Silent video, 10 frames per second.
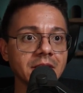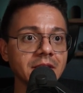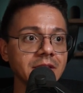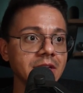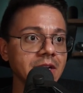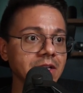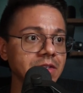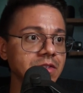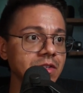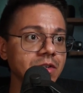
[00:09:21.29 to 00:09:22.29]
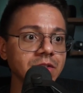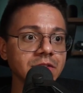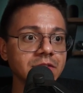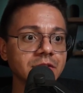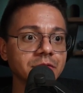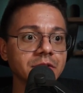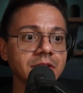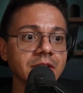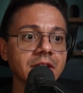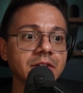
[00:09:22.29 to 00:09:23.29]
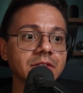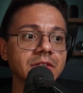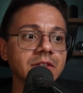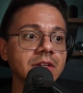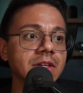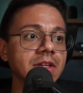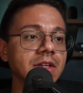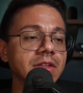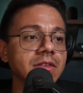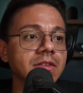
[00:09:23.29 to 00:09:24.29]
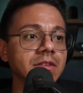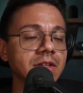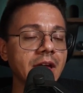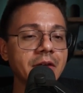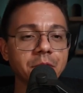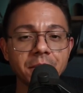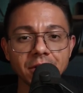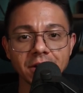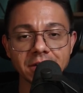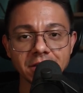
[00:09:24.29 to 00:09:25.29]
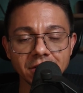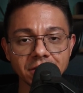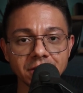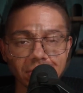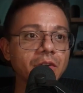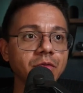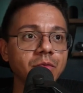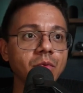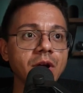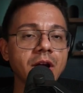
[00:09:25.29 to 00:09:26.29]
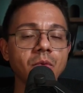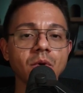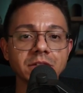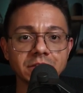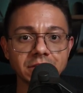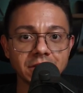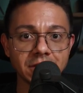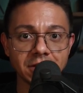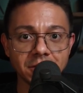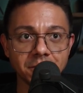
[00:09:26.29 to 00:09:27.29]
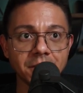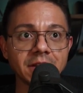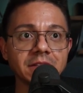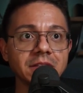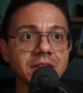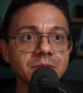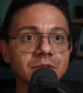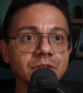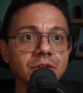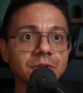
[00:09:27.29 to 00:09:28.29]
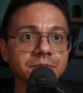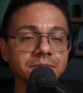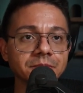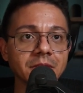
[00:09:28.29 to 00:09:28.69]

And then I could see all these different layouts and have a better idea of where I wanted my thing to go.